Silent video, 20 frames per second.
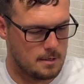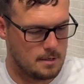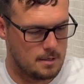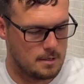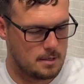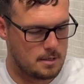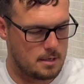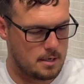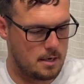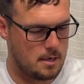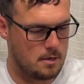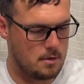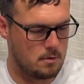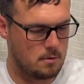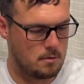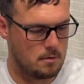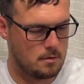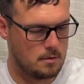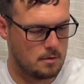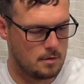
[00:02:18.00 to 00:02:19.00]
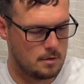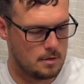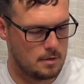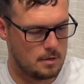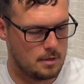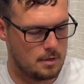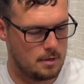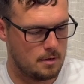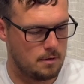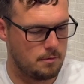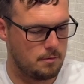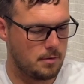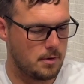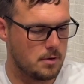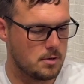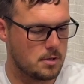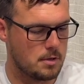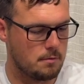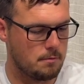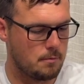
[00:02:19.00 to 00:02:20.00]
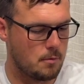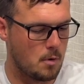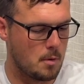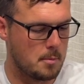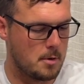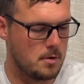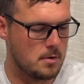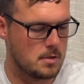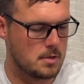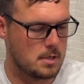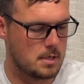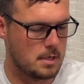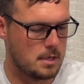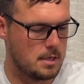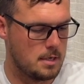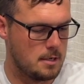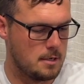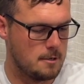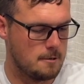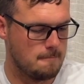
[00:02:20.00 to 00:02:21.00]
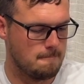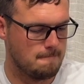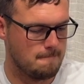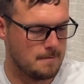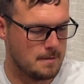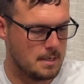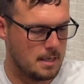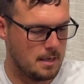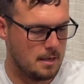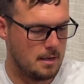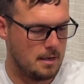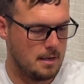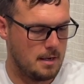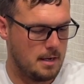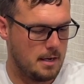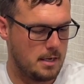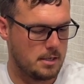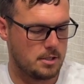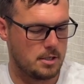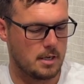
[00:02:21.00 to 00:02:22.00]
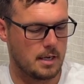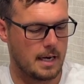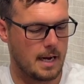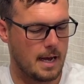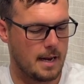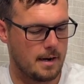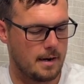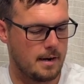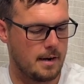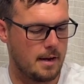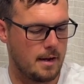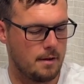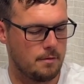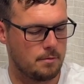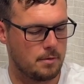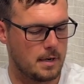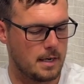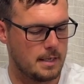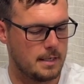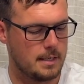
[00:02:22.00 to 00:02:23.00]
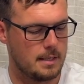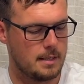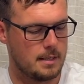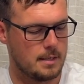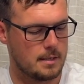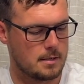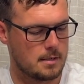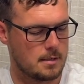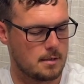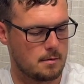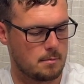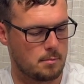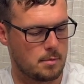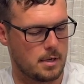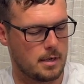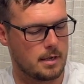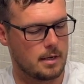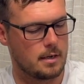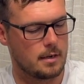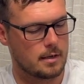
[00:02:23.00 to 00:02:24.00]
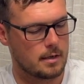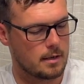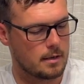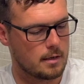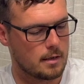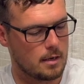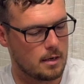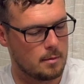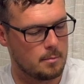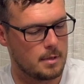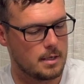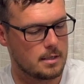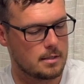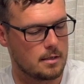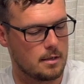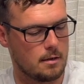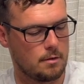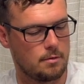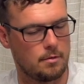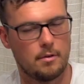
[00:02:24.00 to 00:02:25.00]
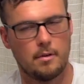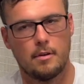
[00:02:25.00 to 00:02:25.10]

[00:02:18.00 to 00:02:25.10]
So first and foremost, should have gotten a knife when I did this. Cut myself.